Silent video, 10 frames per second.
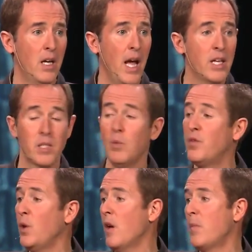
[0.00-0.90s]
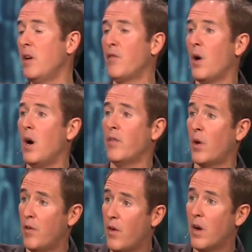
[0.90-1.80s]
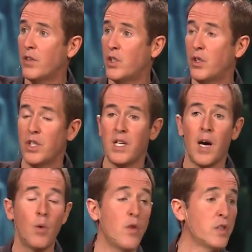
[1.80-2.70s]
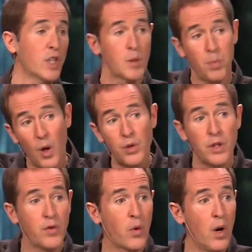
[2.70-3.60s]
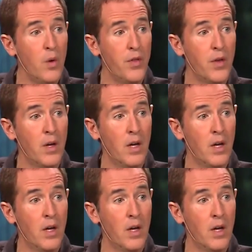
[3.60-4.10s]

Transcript: And some of you have been involved in churches now where there's explosive growth.